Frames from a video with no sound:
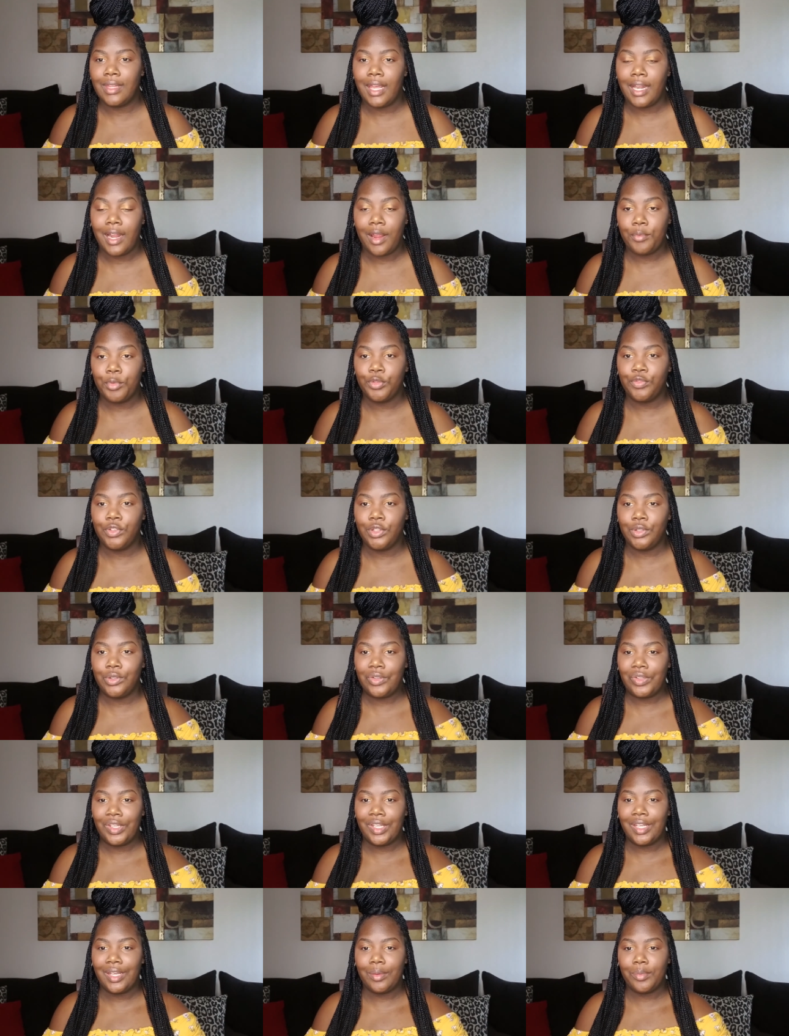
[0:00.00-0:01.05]
that I'm
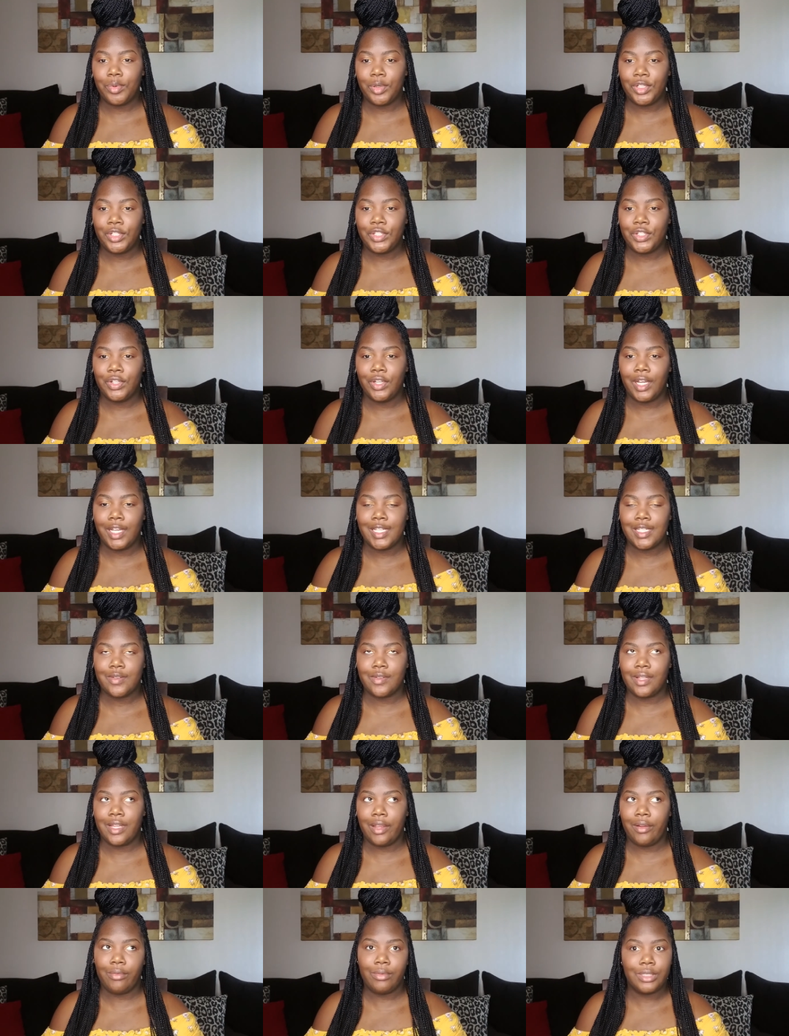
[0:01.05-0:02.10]
reviewing, I'm pretty sure you guys are
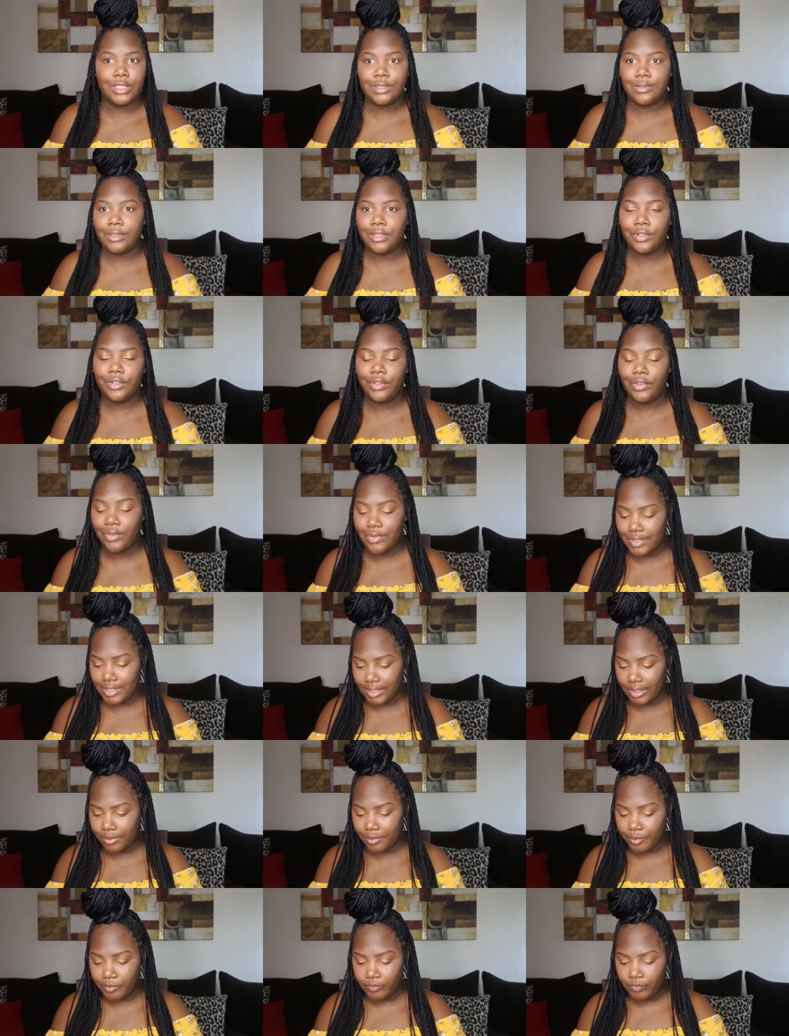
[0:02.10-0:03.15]
like, which one are you
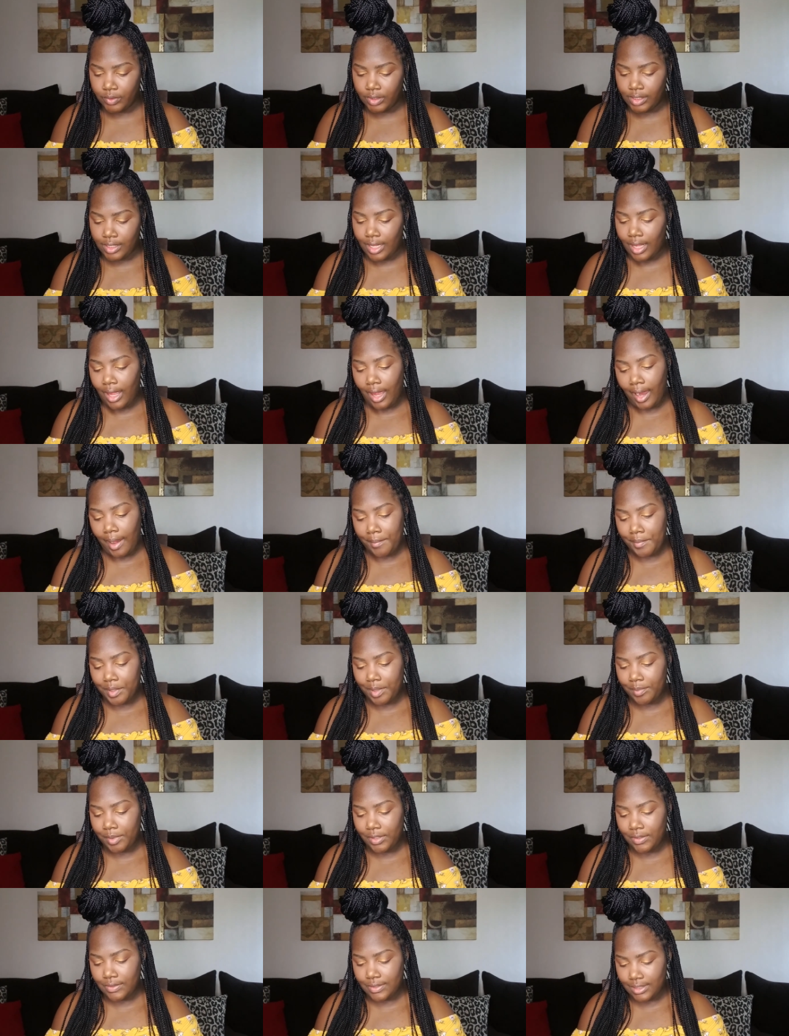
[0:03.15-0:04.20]
using? I'm gonna
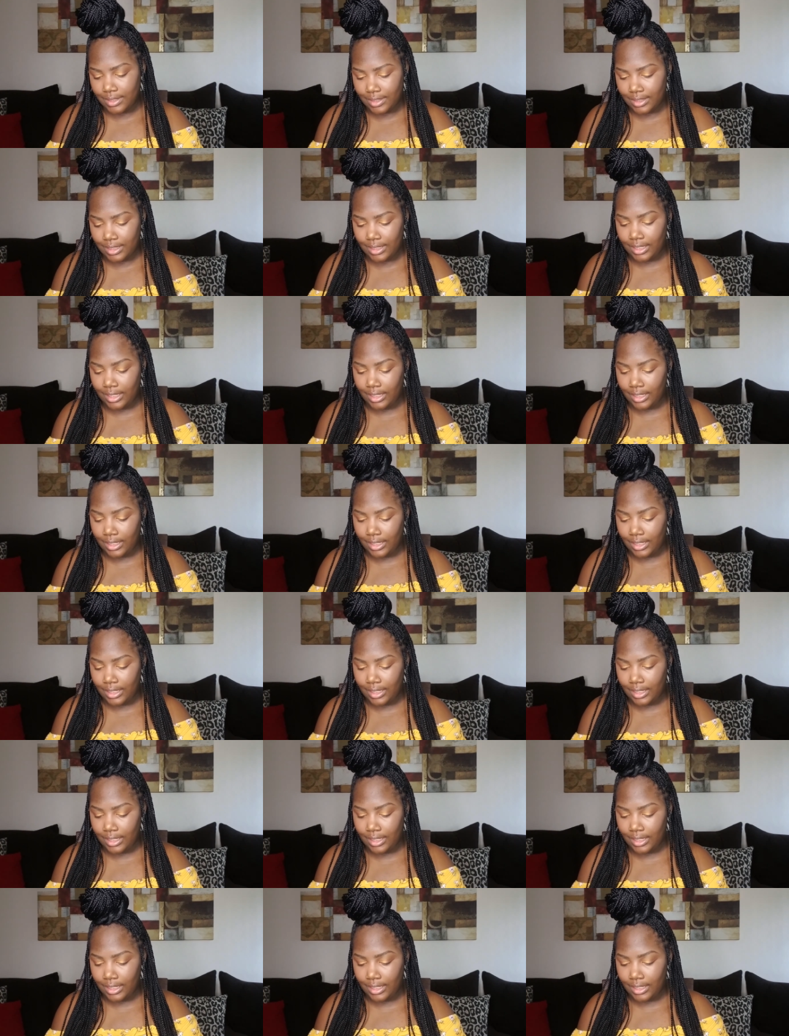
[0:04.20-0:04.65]
be using the